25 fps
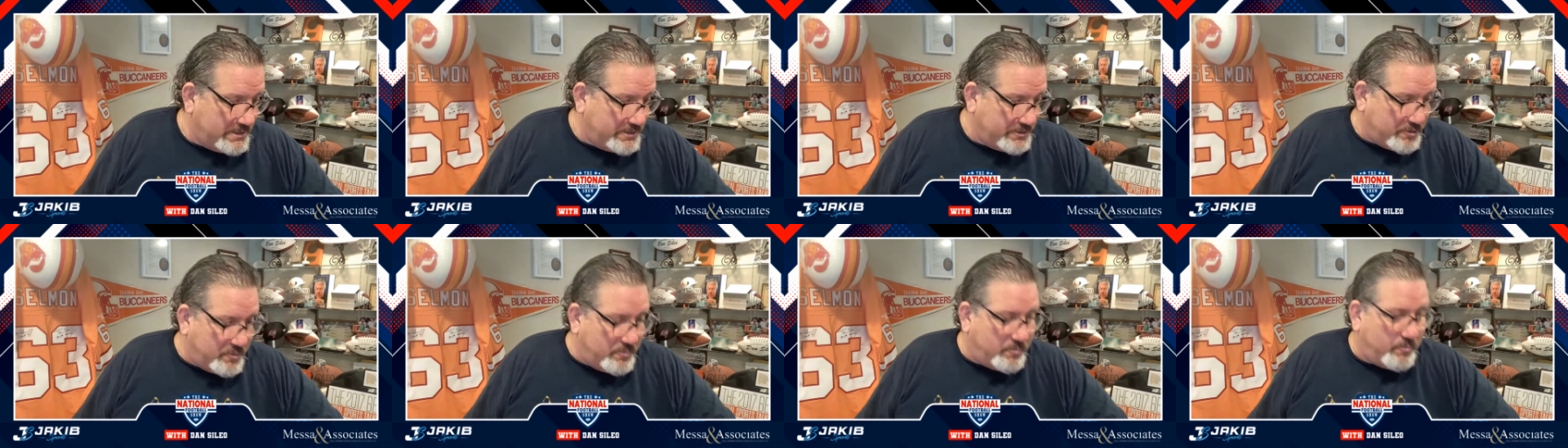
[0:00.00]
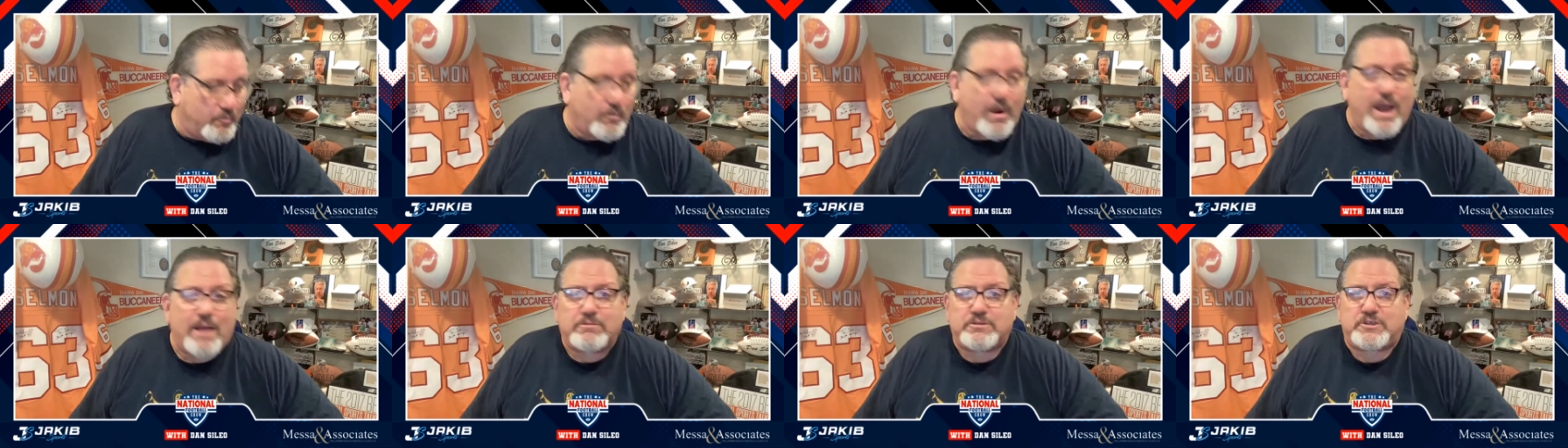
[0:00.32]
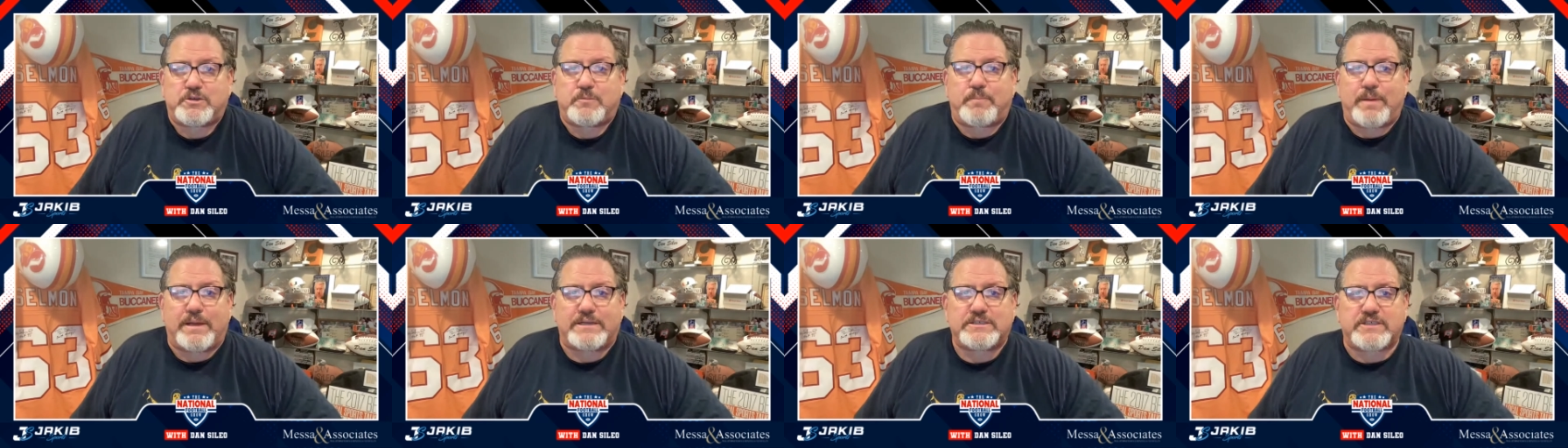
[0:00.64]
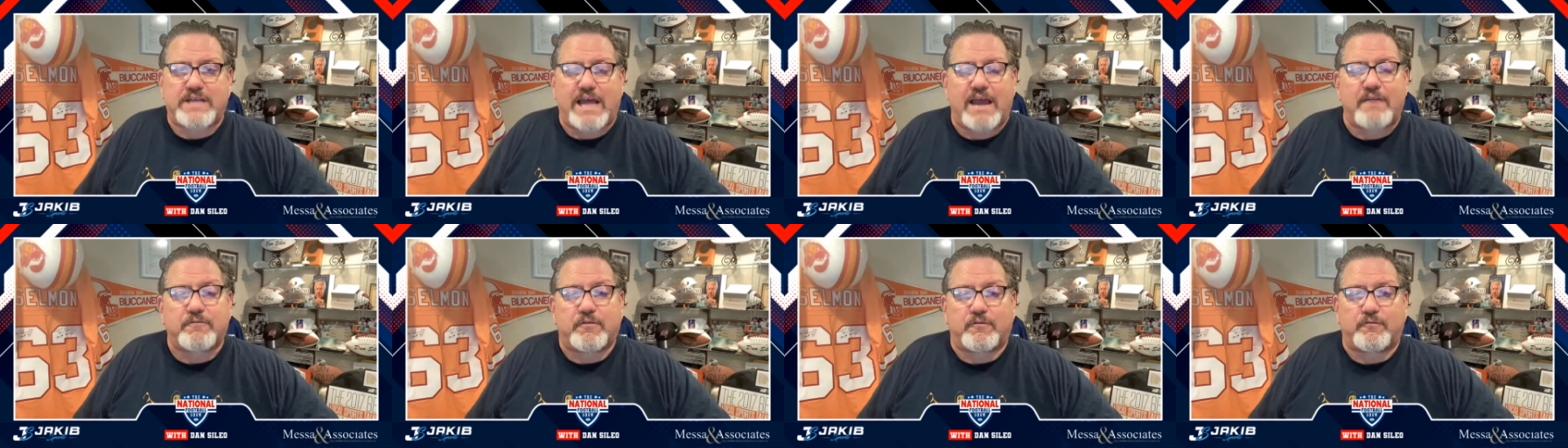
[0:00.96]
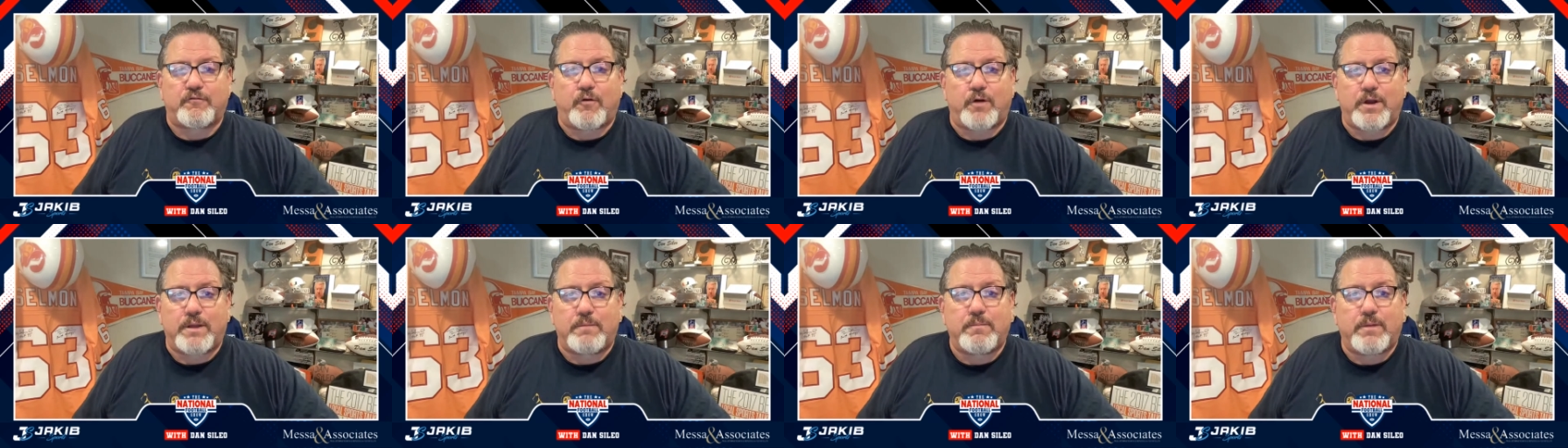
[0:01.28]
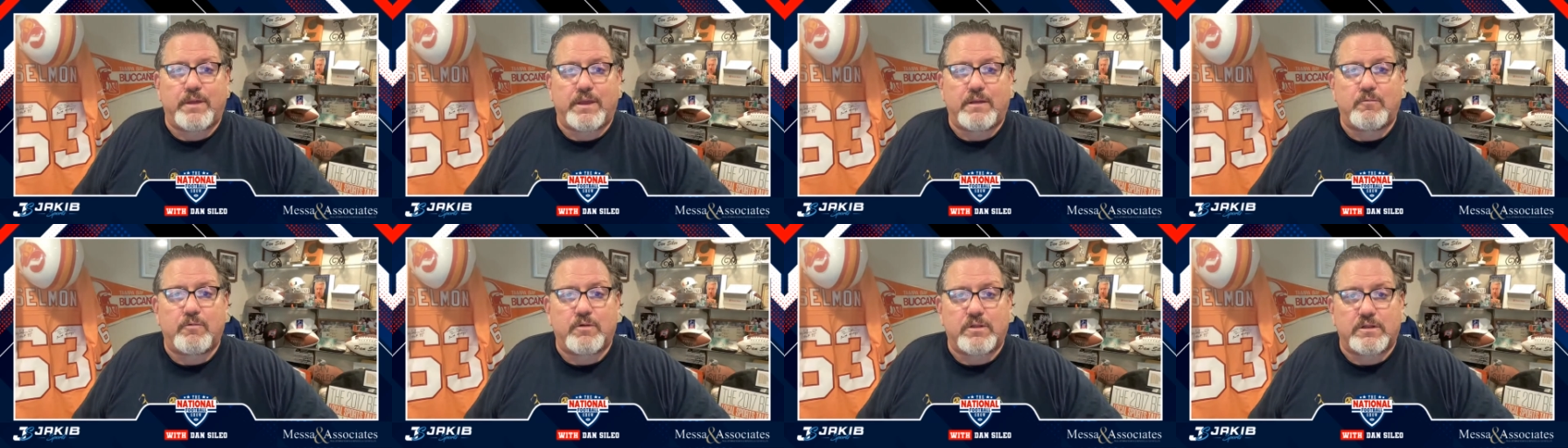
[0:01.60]
You why would you pay Stafford forty
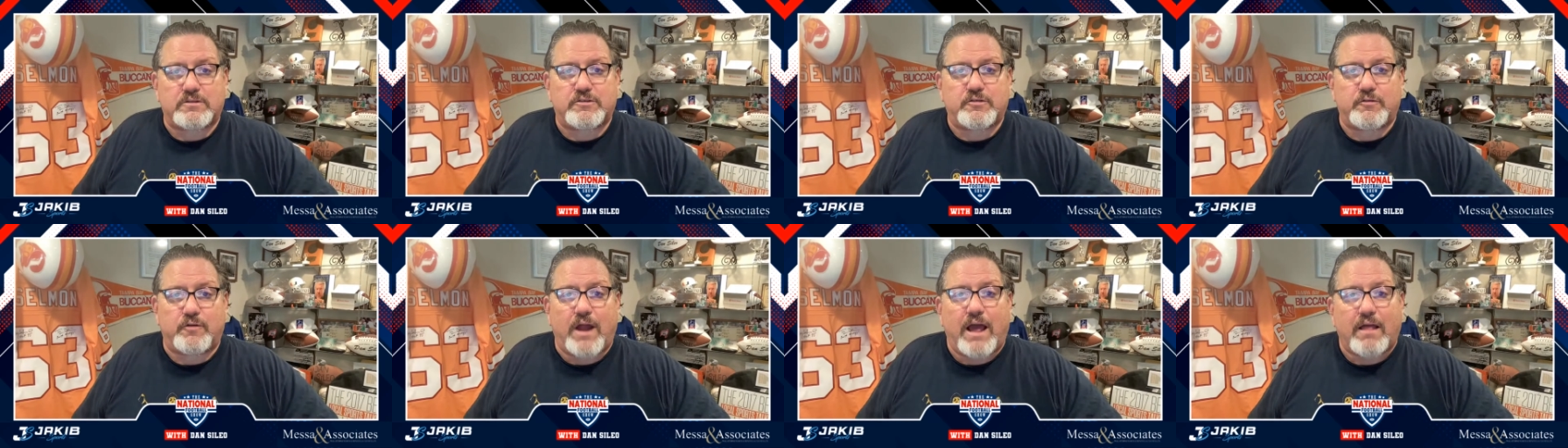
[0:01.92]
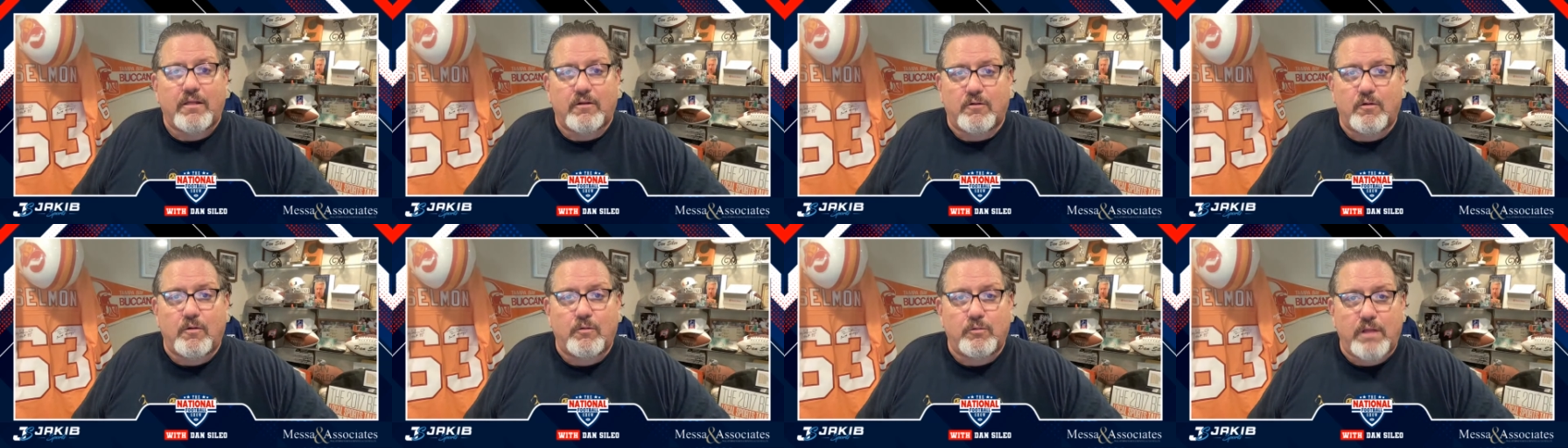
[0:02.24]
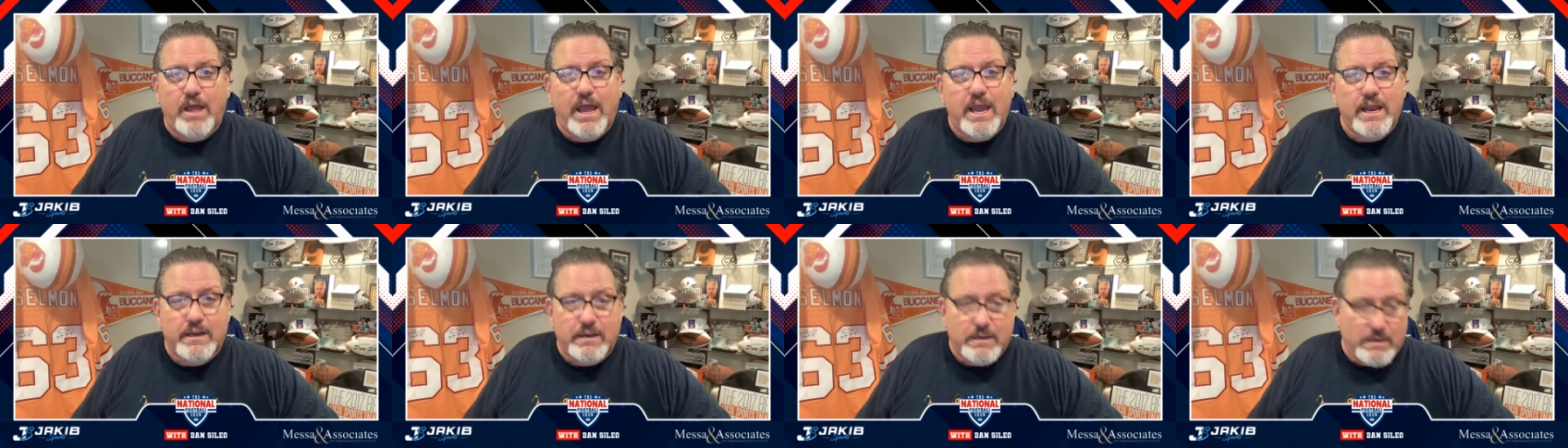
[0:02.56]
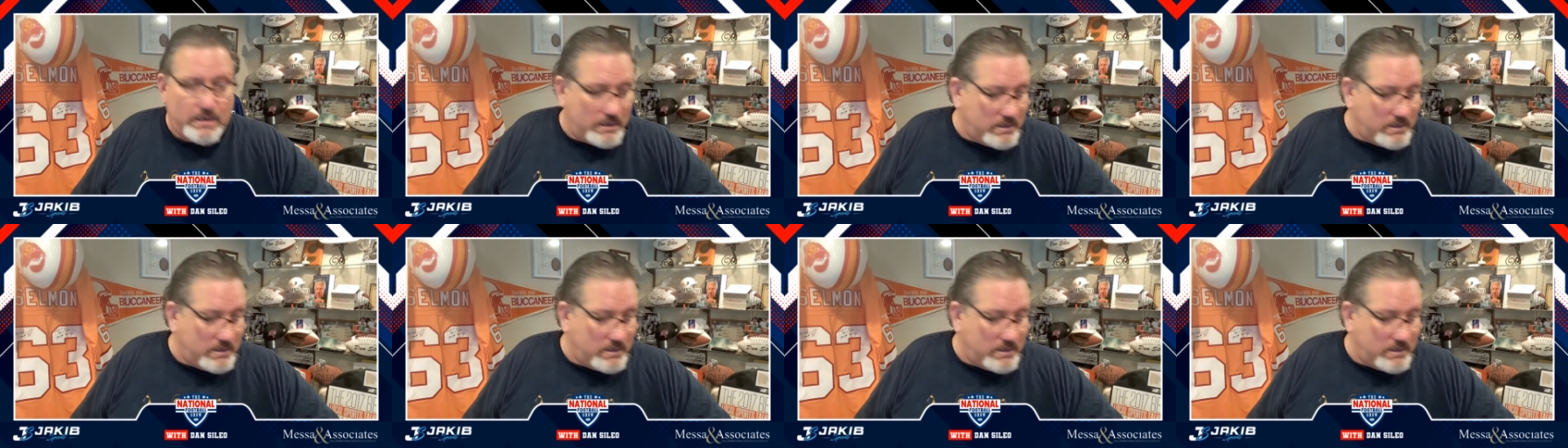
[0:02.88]
million with a two dollar old line?